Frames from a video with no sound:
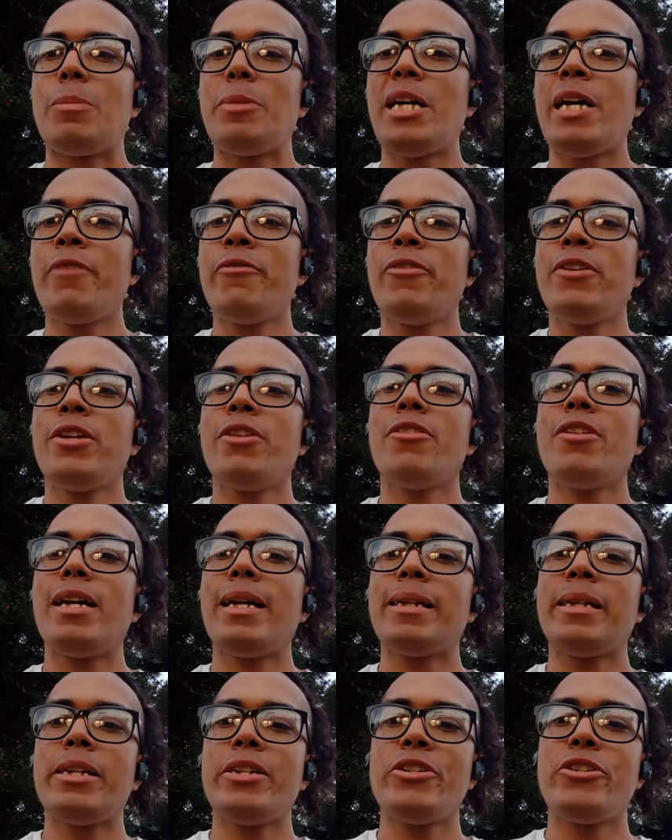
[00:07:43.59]
I figured I'd
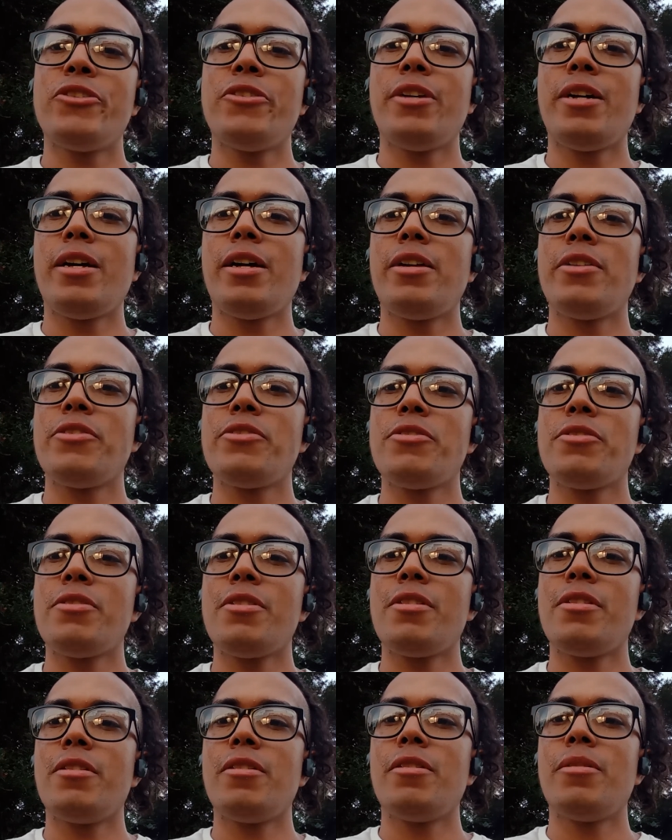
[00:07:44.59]
catch you guys
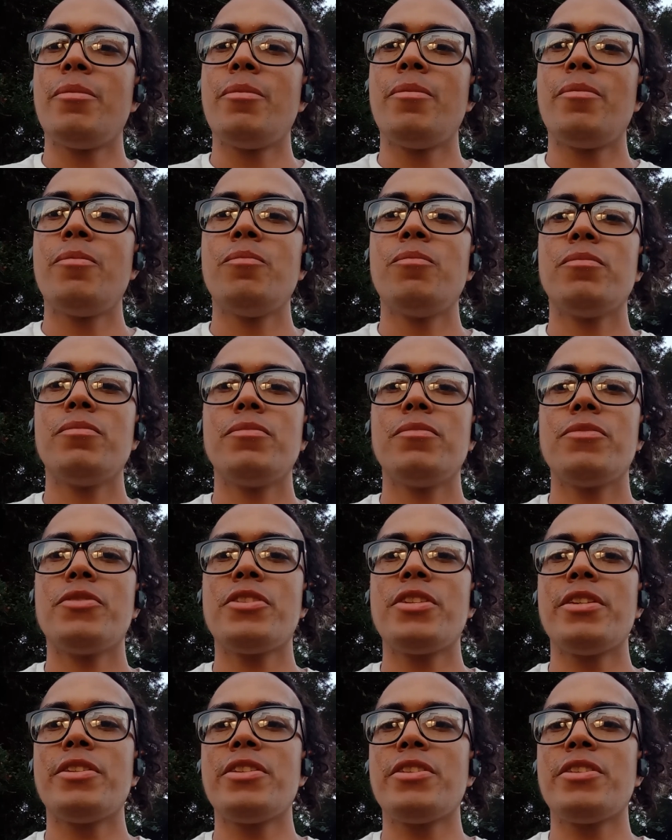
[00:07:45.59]
since